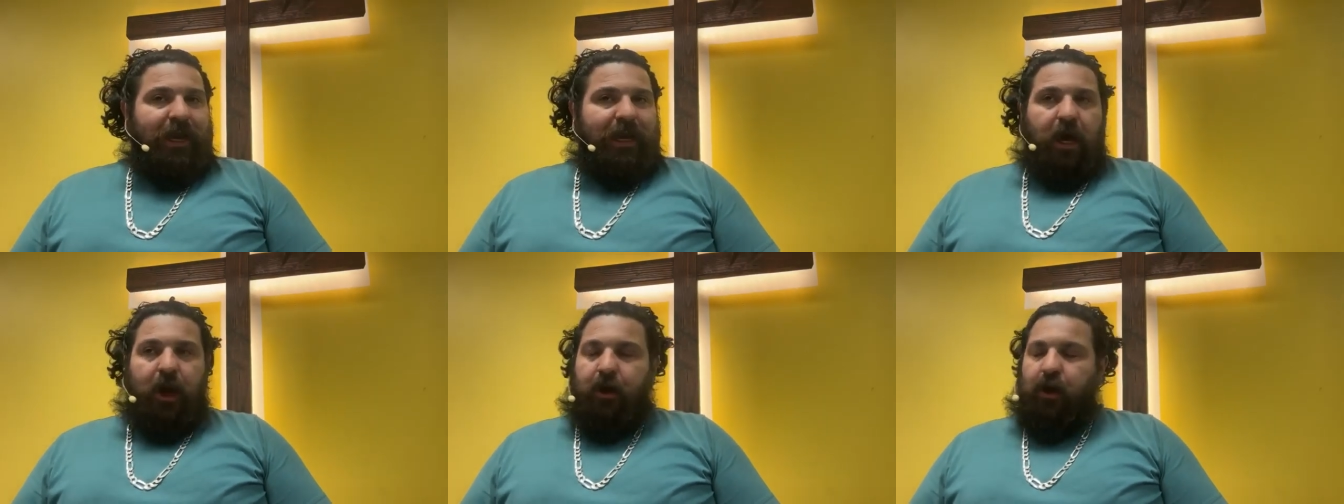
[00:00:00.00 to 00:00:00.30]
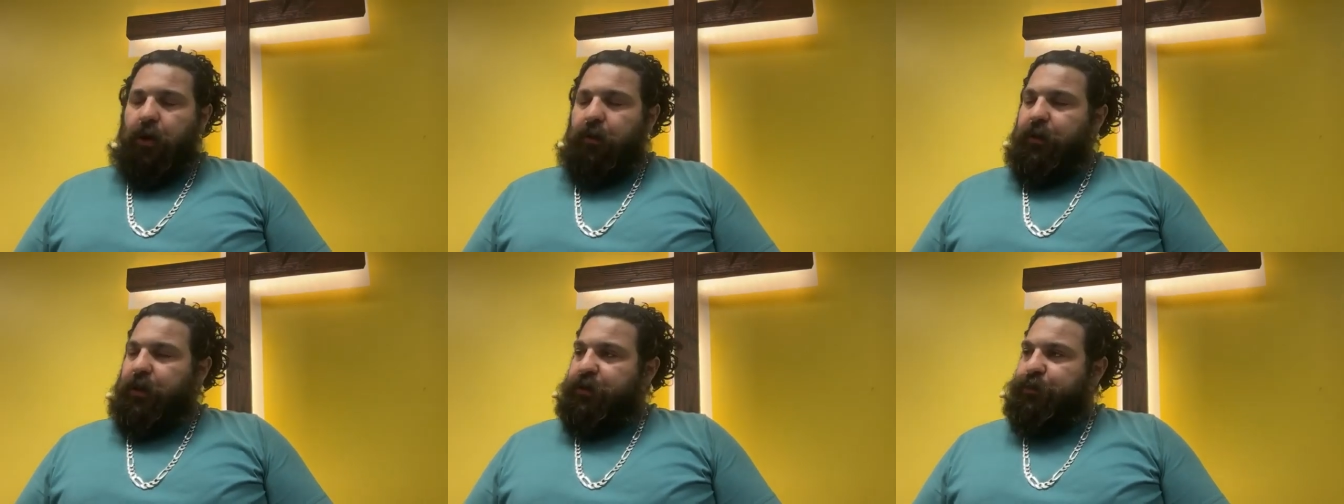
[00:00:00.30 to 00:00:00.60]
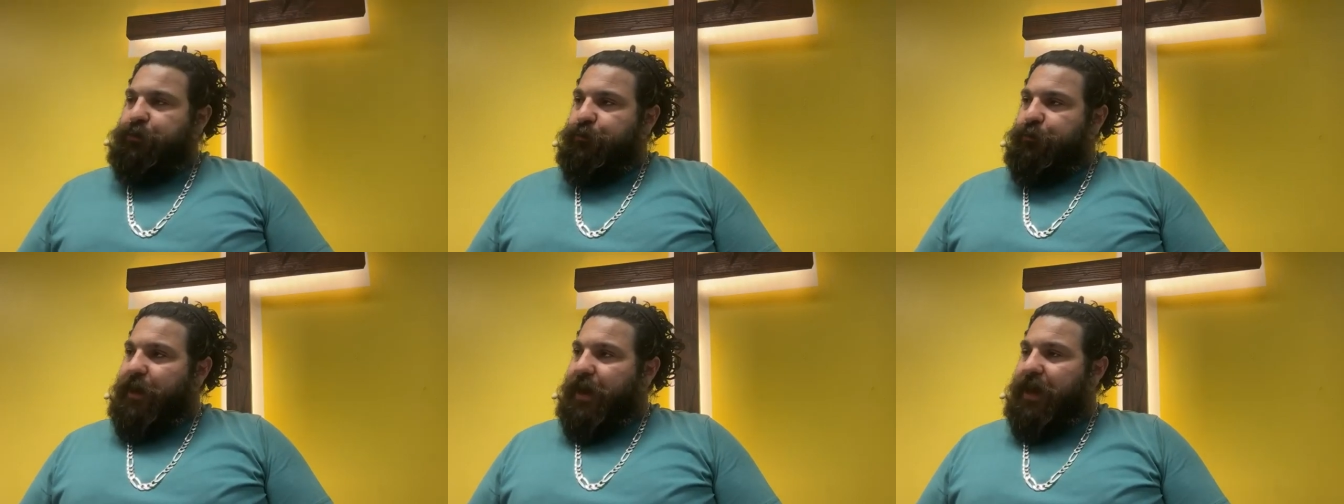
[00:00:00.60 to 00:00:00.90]
I got all
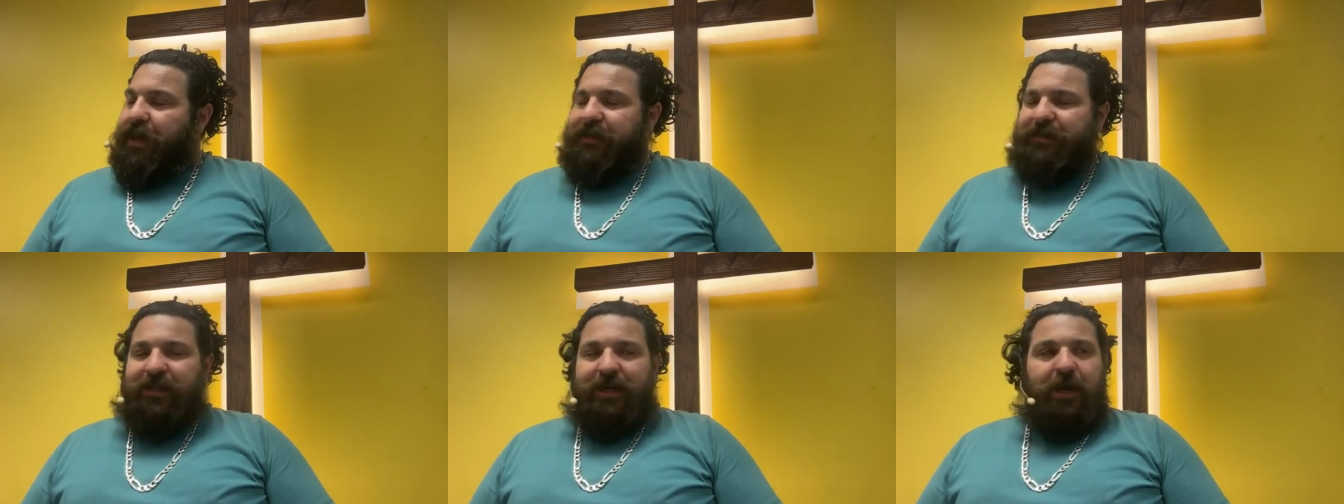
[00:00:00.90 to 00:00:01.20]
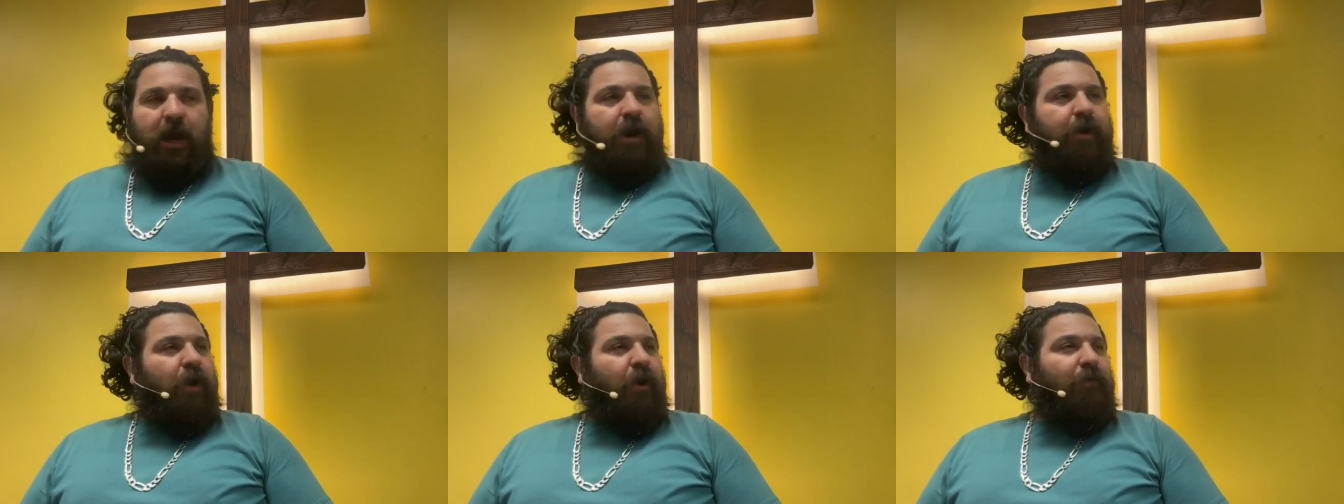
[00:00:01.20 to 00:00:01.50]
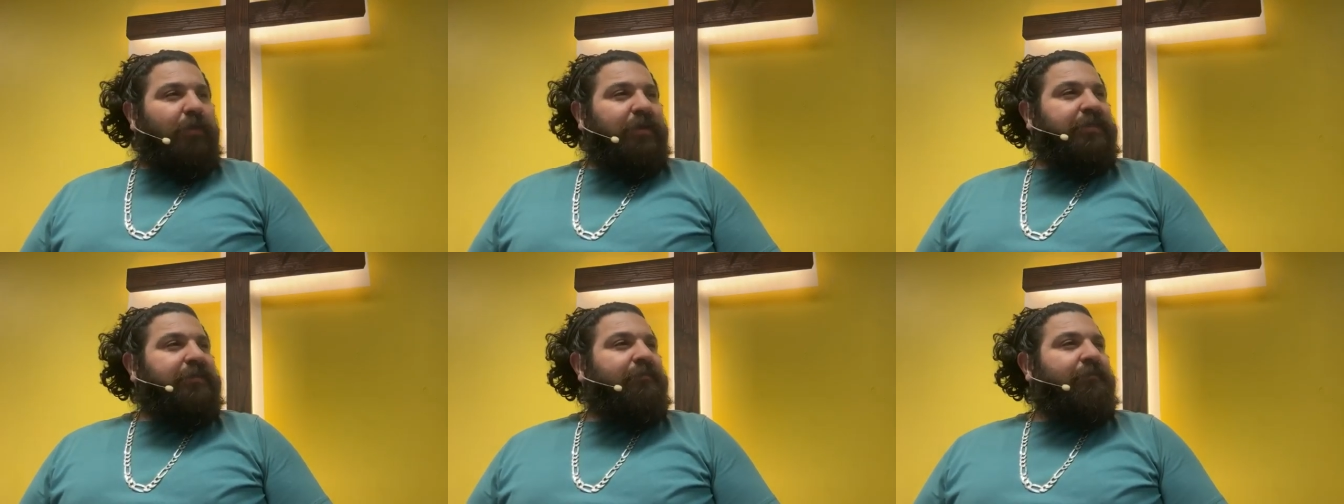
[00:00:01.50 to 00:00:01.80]
this rest. I got
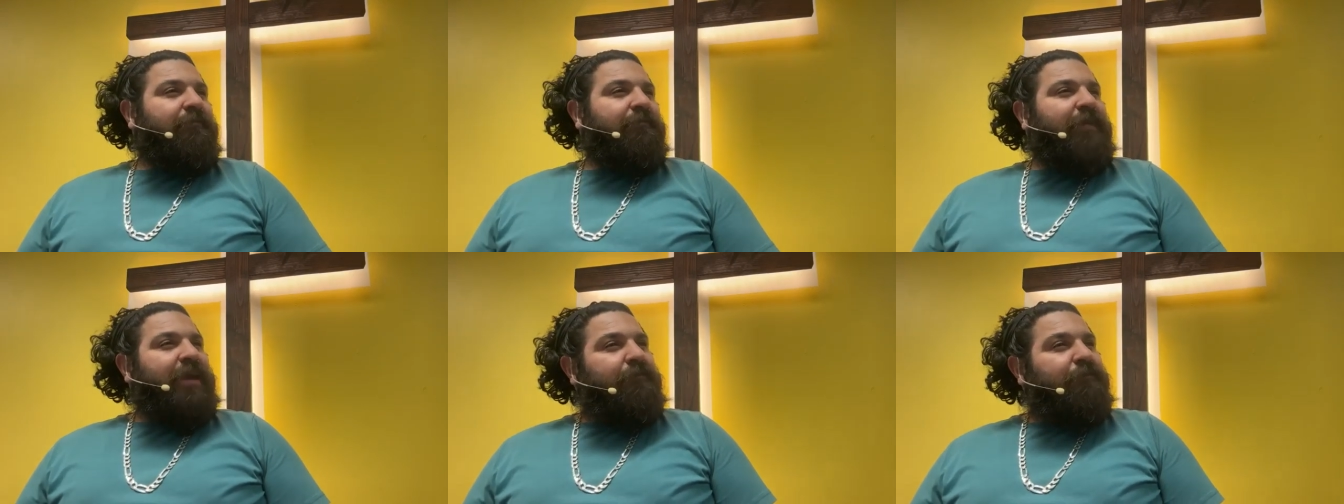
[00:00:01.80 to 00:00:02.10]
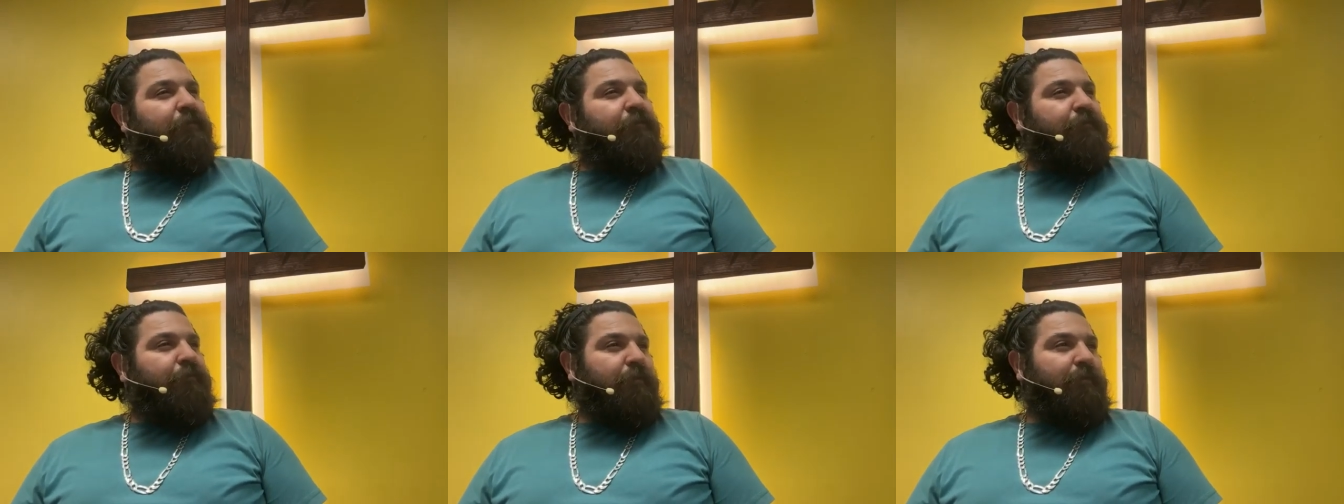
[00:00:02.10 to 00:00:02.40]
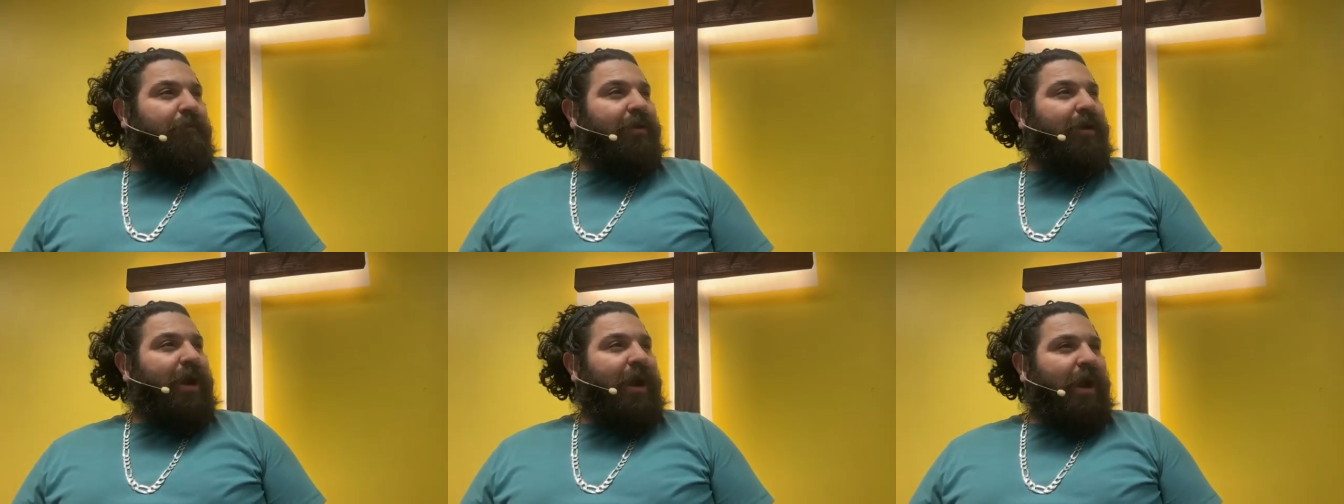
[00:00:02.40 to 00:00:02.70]
all this favor
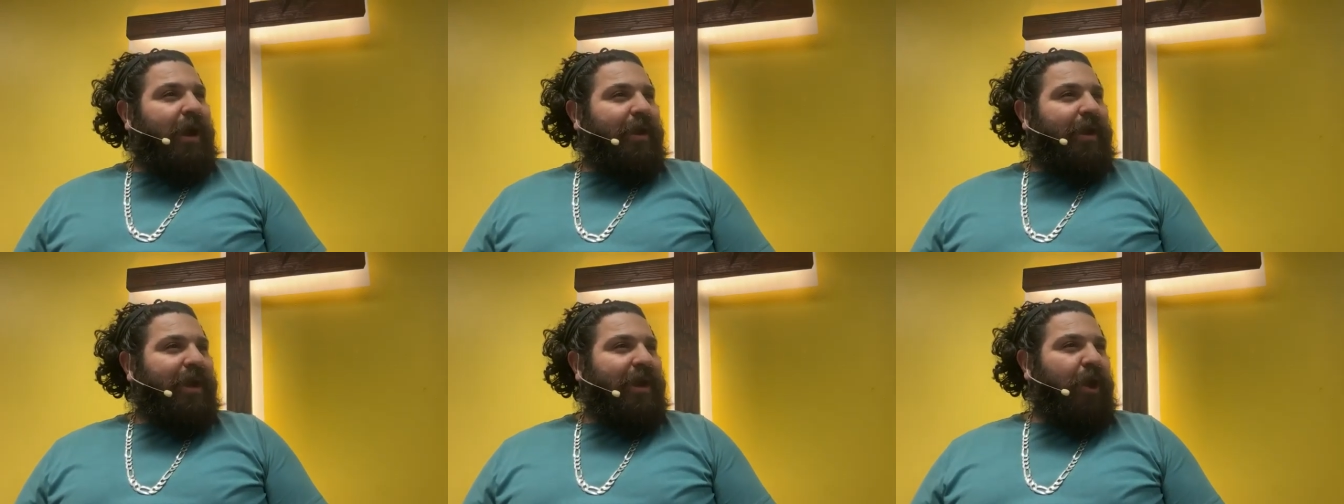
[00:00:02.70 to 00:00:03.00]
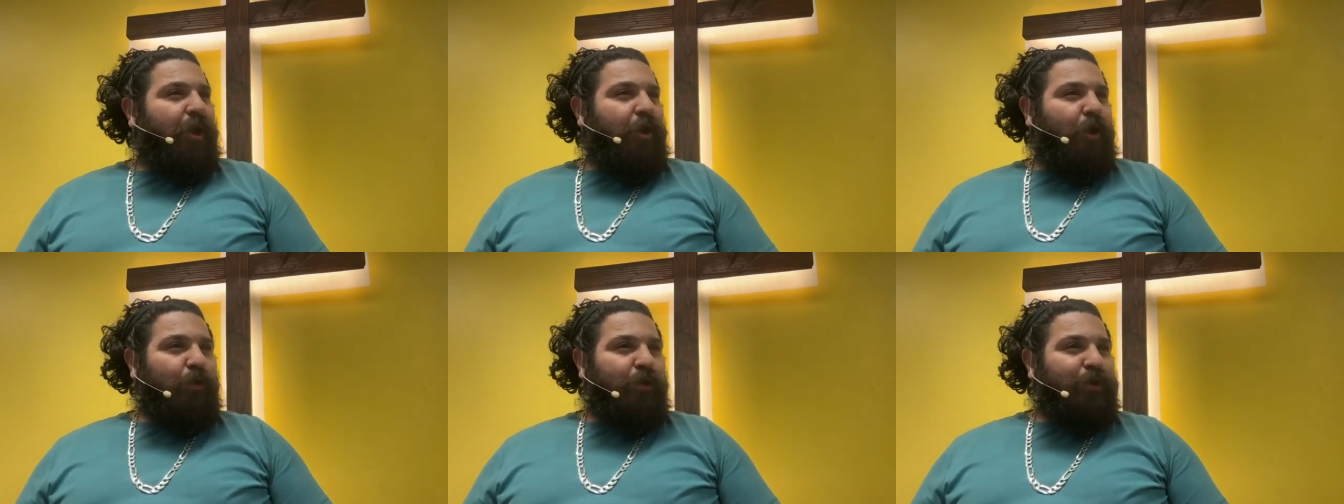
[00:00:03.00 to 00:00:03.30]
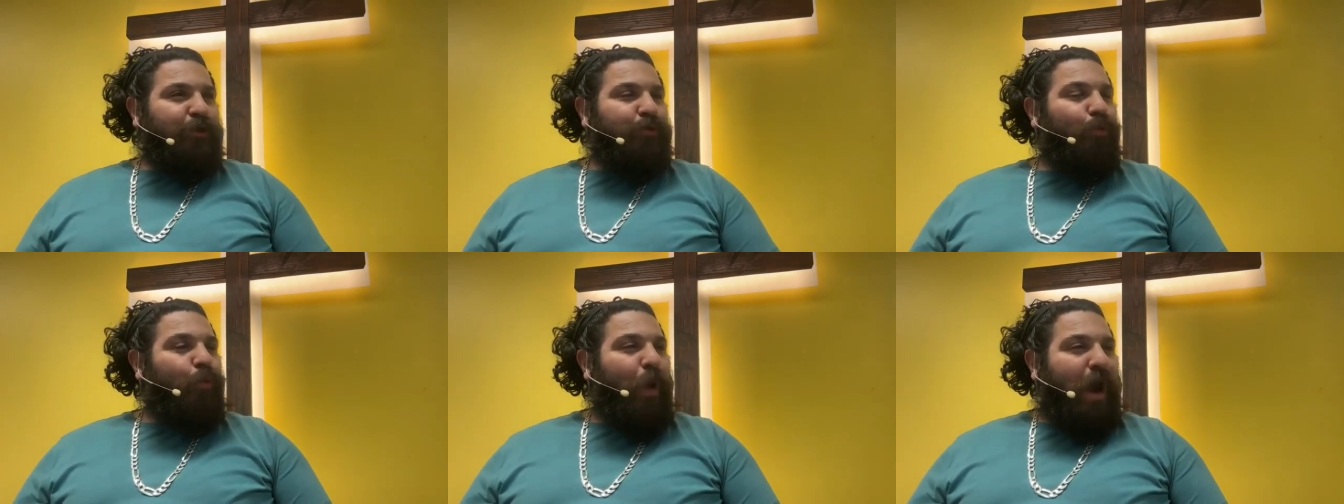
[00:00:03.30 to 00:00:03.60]
from God. I got all
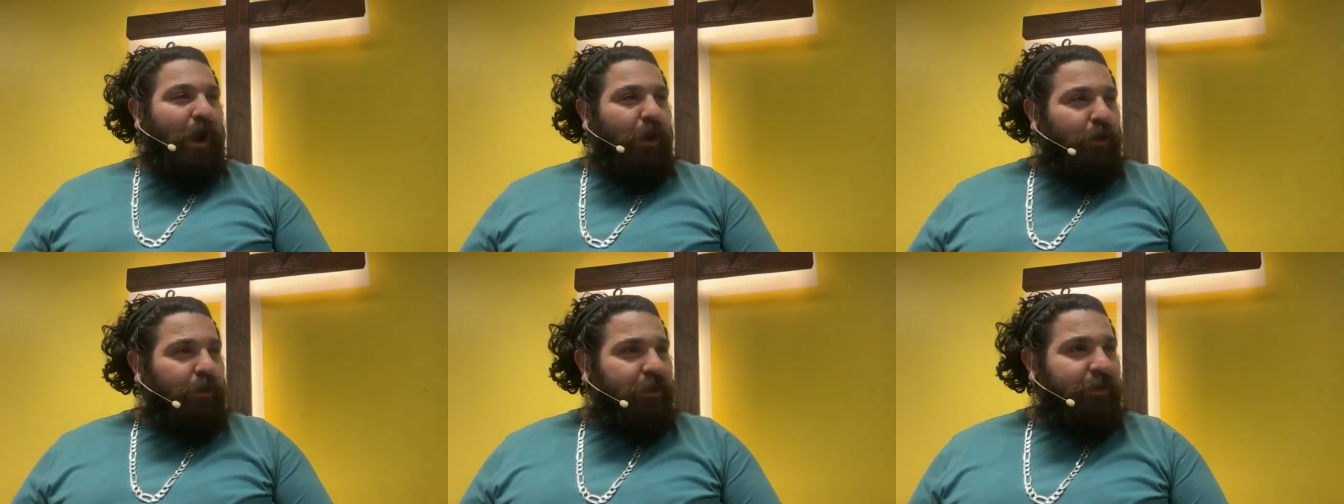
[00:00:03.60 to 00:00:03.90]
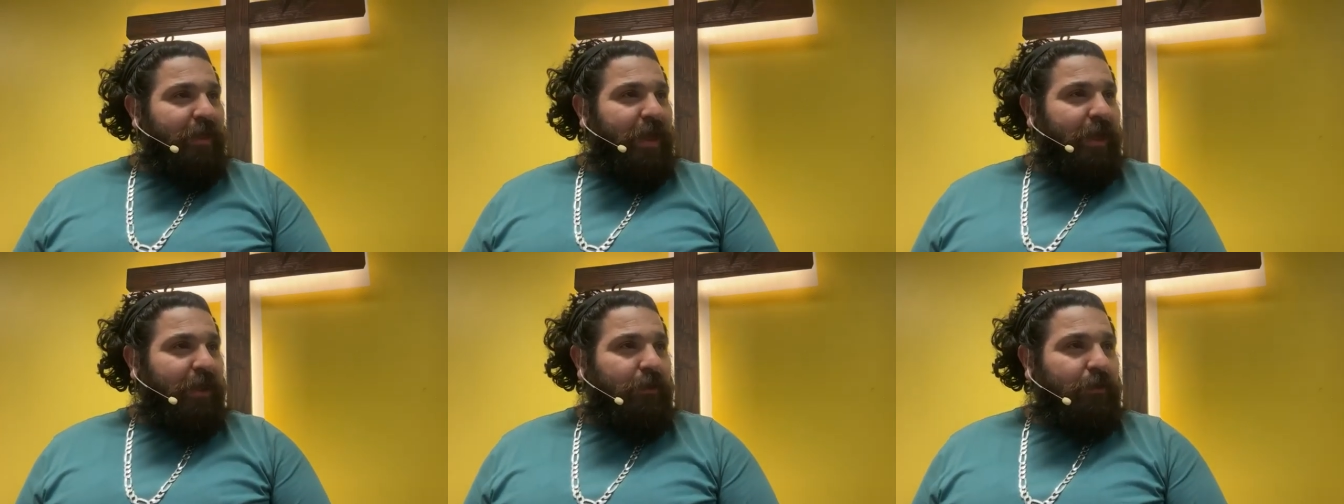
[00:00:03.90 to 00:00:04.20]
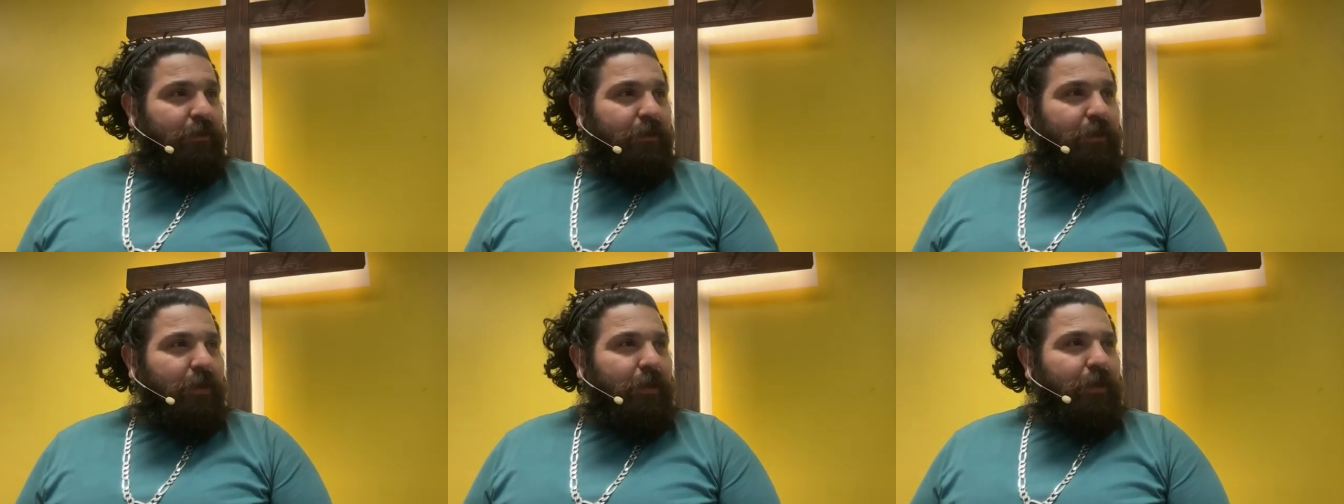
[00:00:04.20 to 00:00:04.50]
this wealth now.